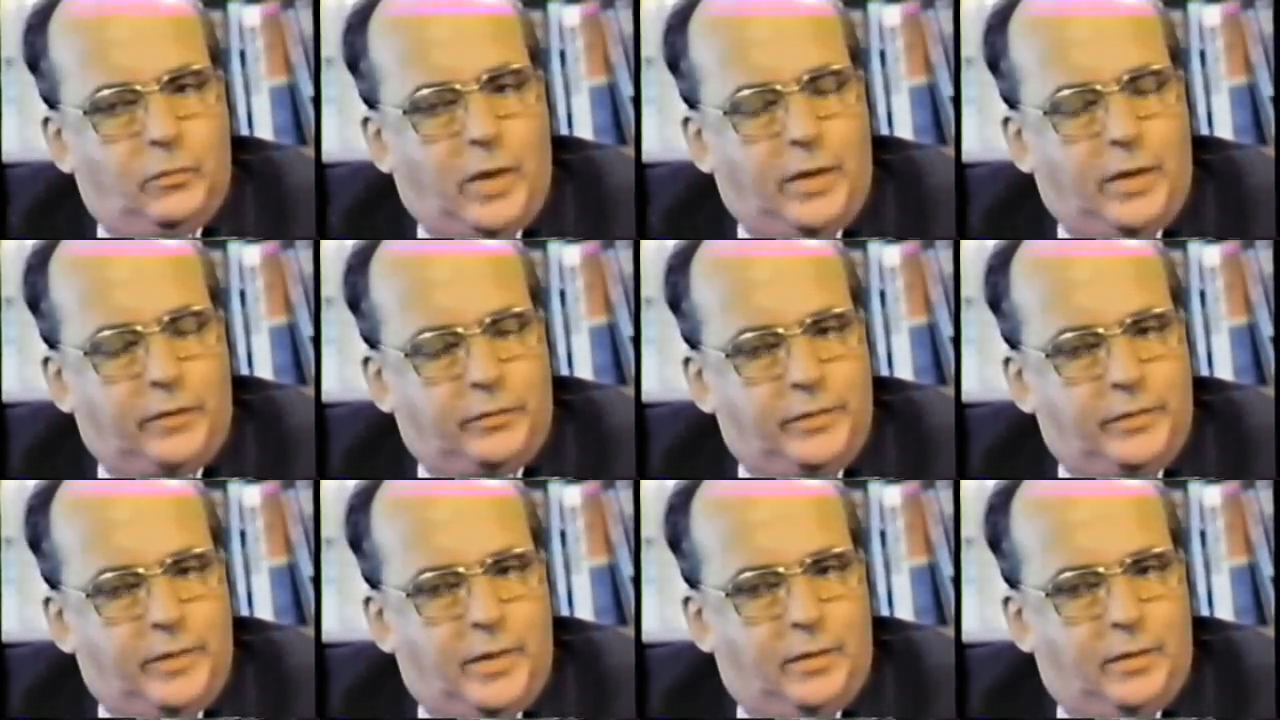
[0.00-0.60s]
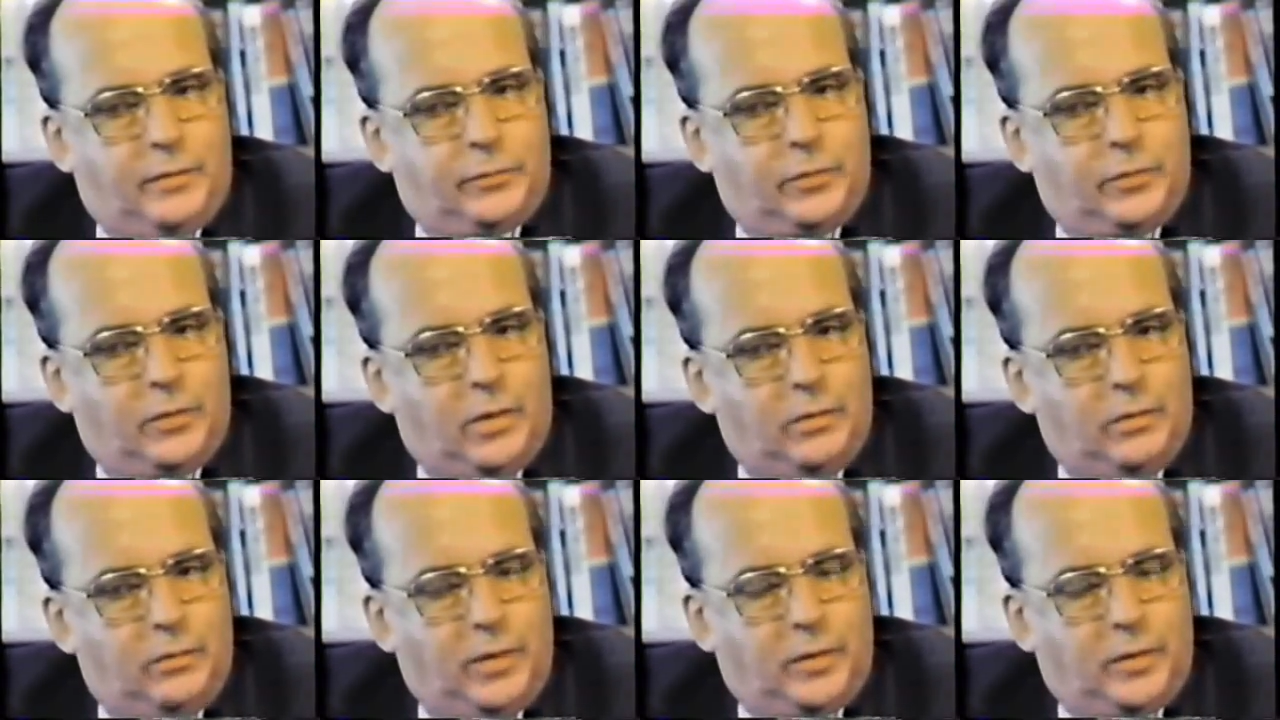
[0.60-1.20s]
rationale
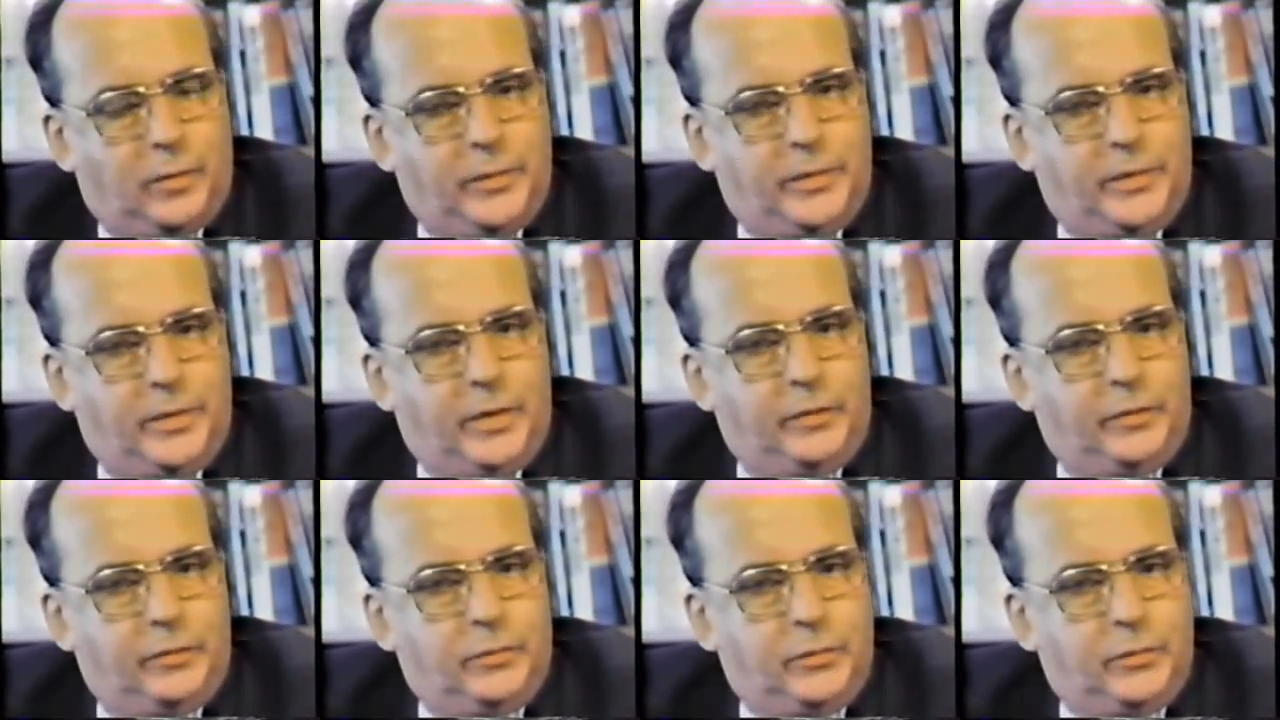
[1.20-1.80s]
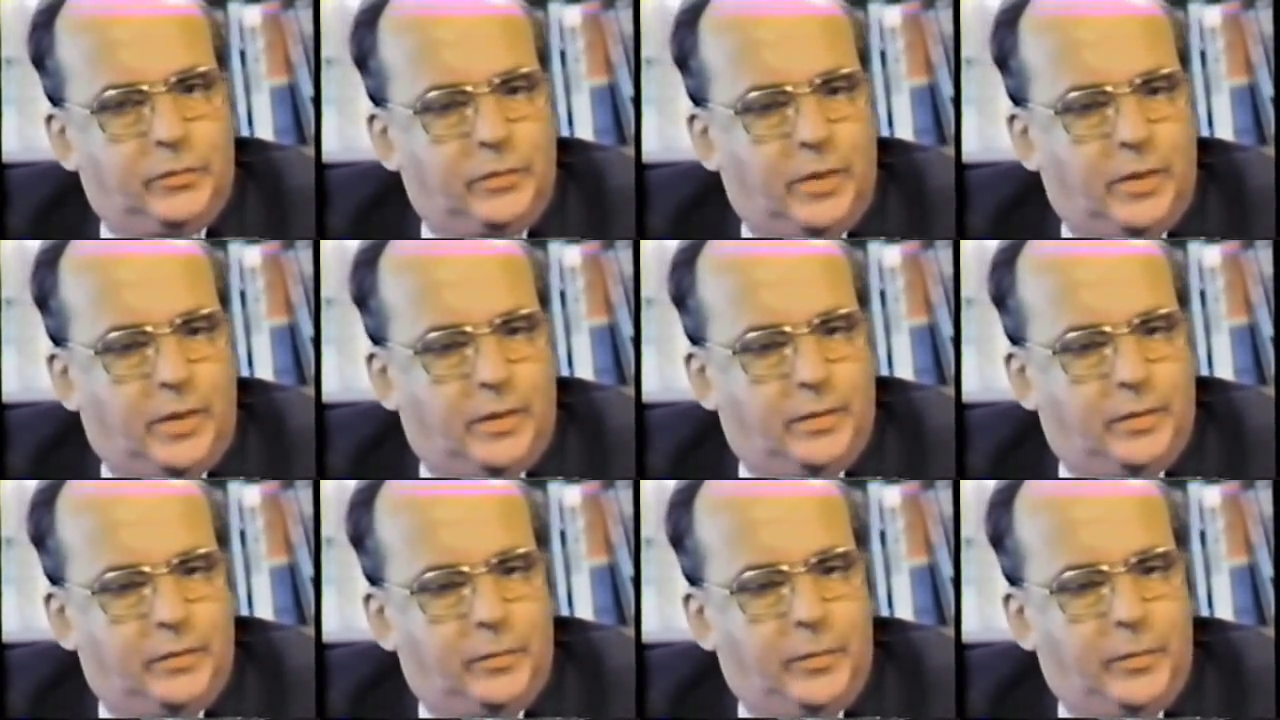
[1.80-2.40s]
for our recommendation was
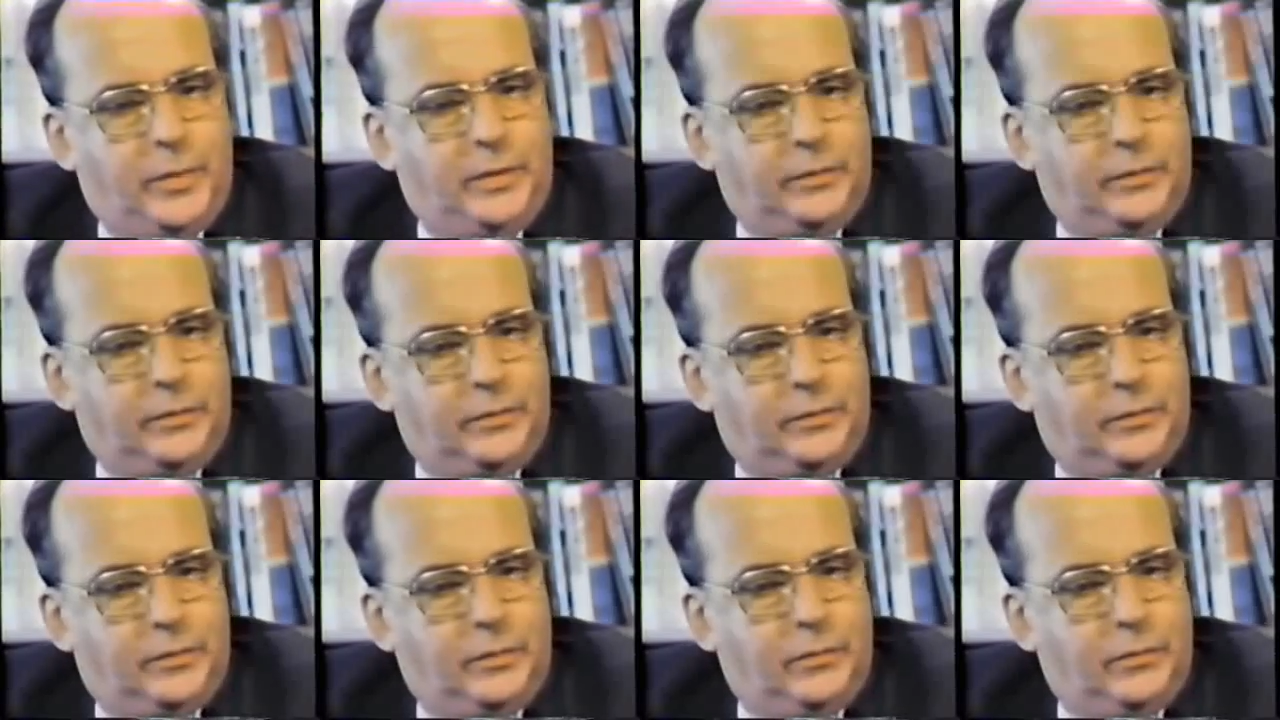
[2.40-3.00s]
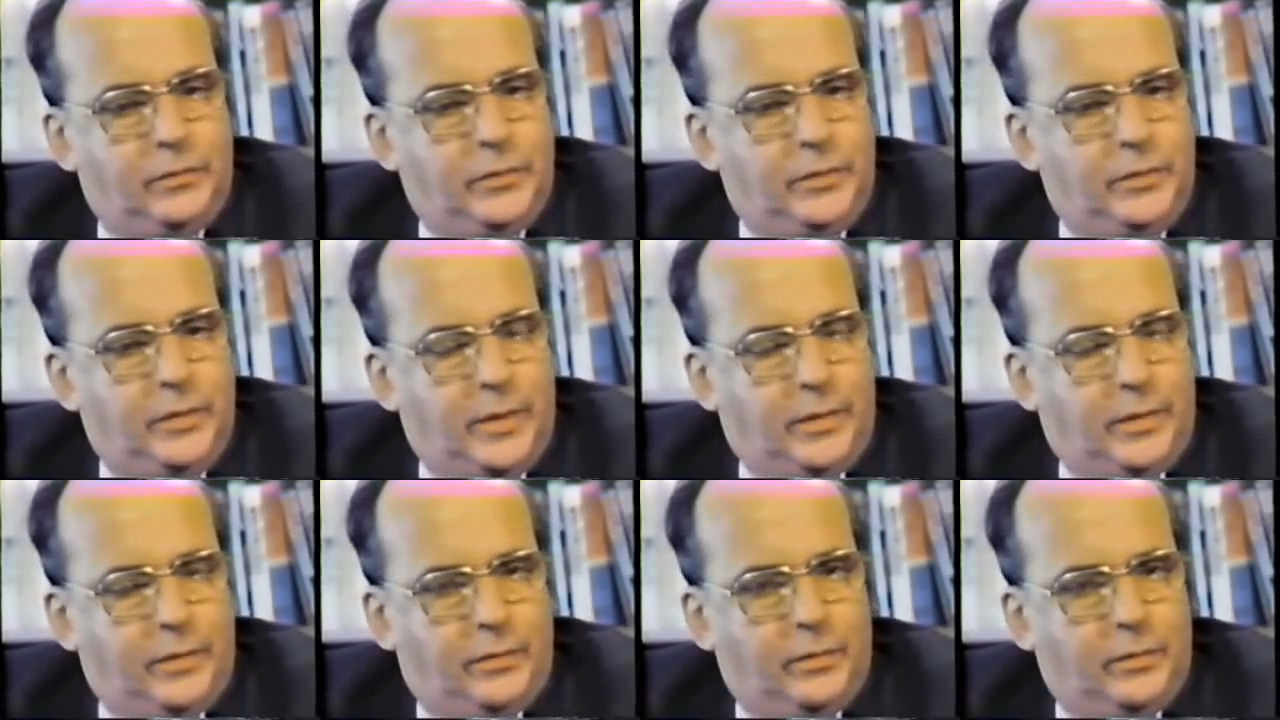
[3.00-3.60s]
not on the basis of the
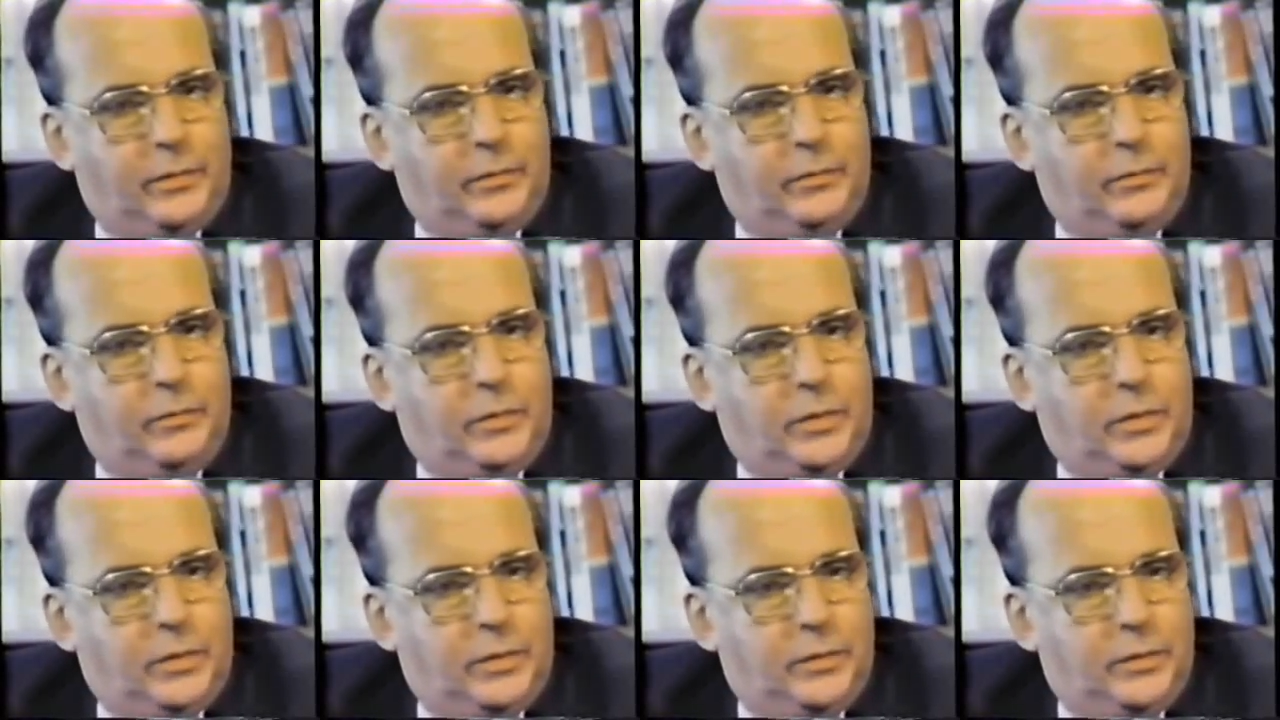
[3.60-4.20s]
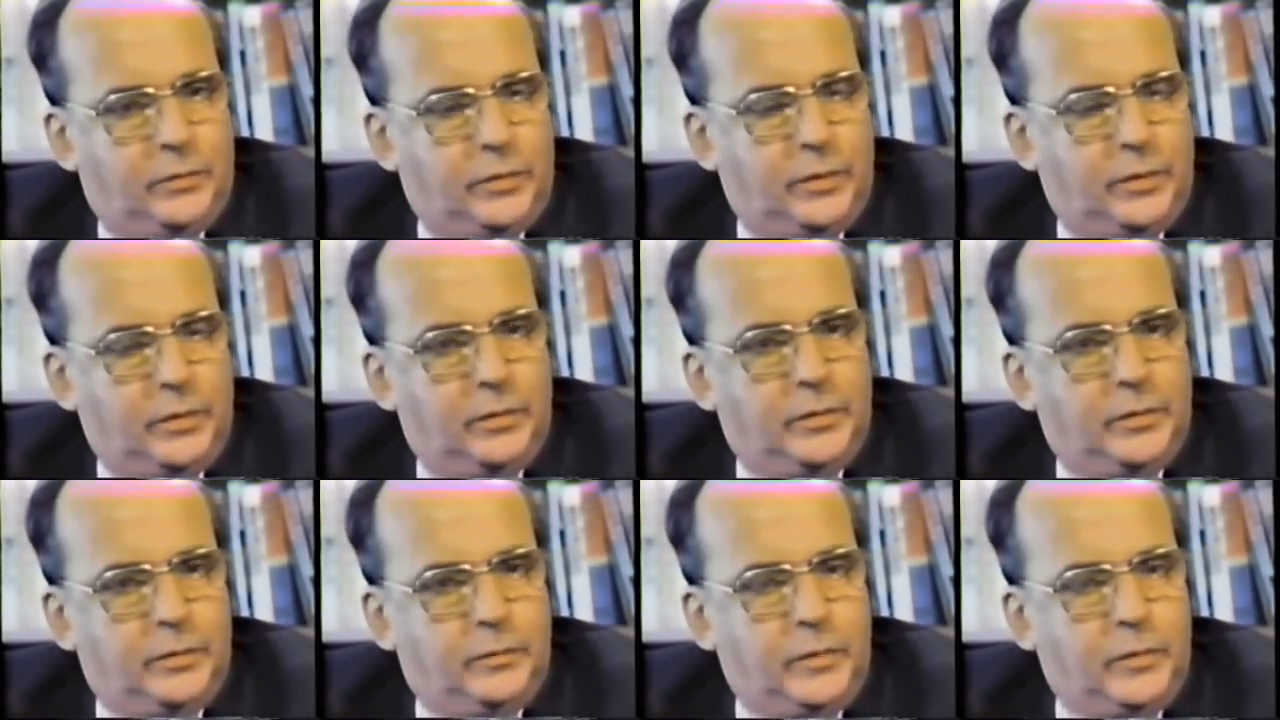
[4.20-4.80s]
death of uh, a
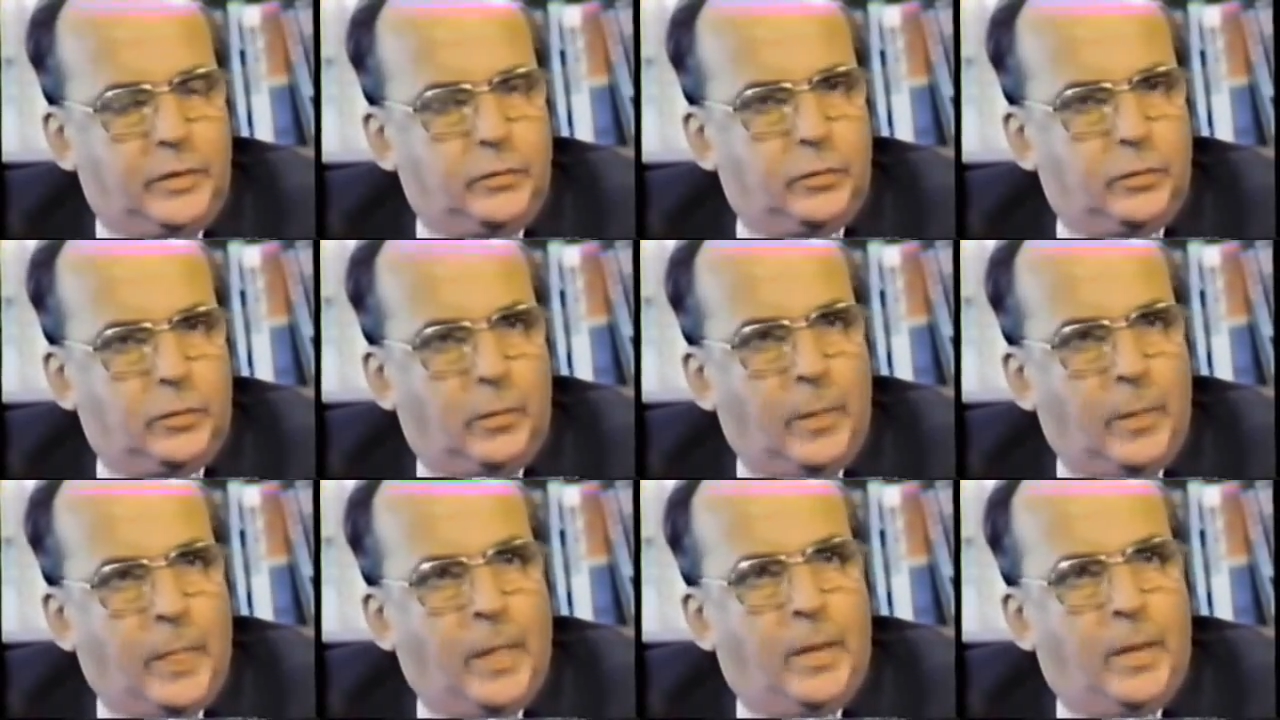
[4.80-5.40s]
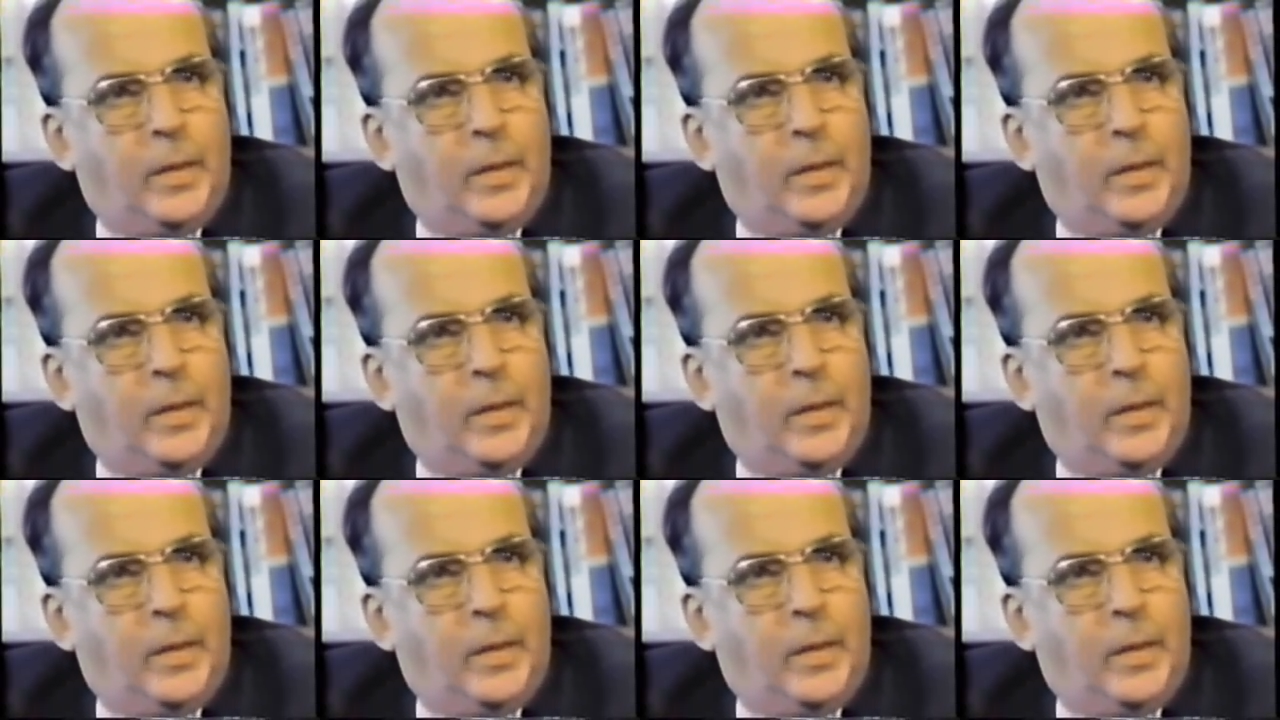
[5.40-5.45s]
single individual